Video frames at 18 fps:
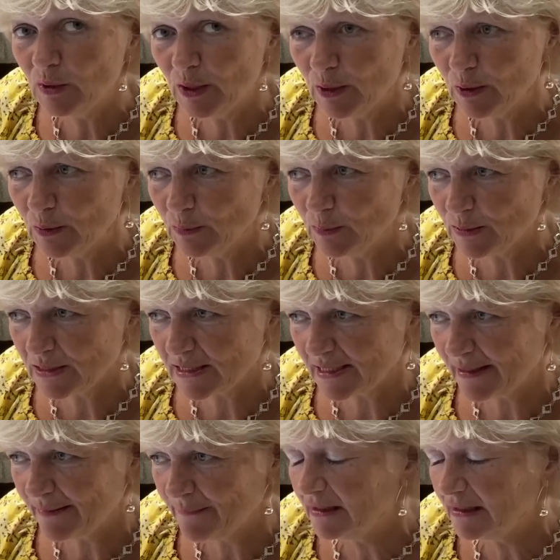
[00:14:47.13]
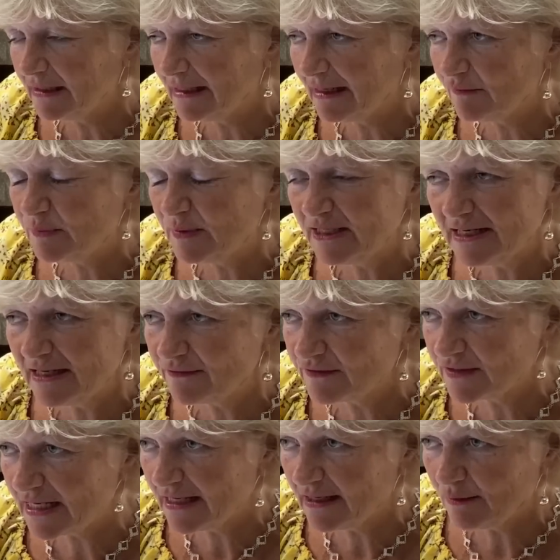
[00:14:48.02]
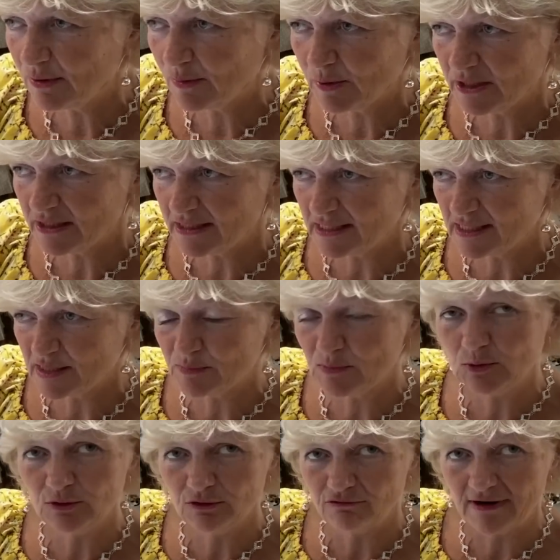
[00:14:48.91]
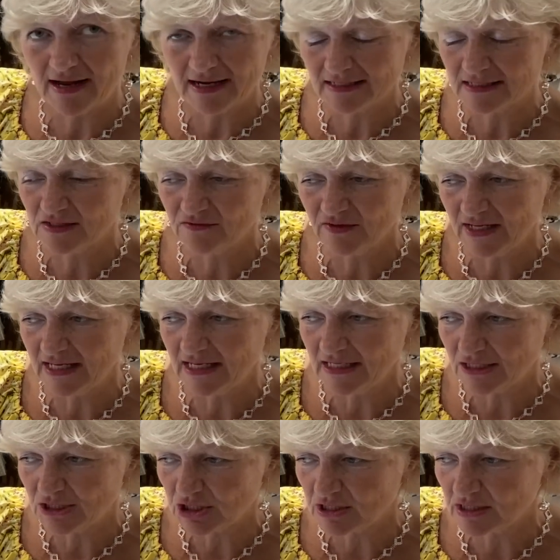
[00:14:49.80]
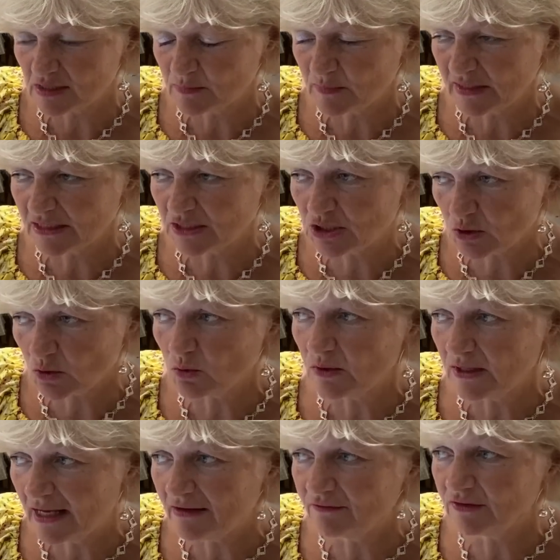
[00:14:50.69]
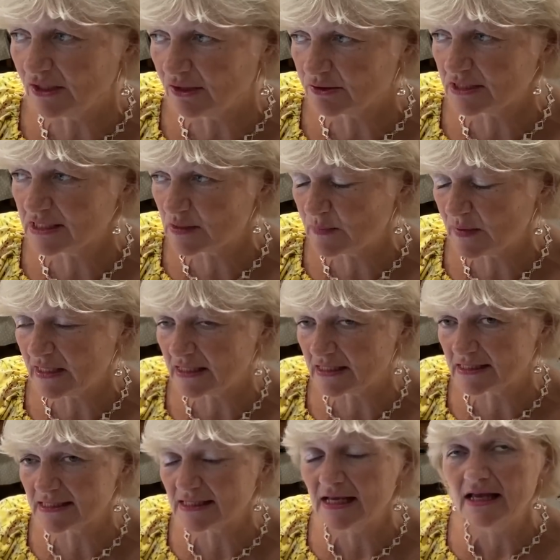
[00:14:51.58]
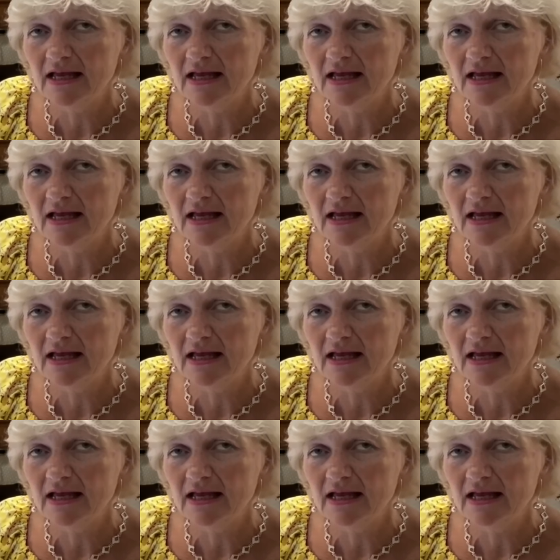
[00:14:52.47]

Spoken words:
holder, and I've been after one of these spool racks for ages, but I don't have a lot of space.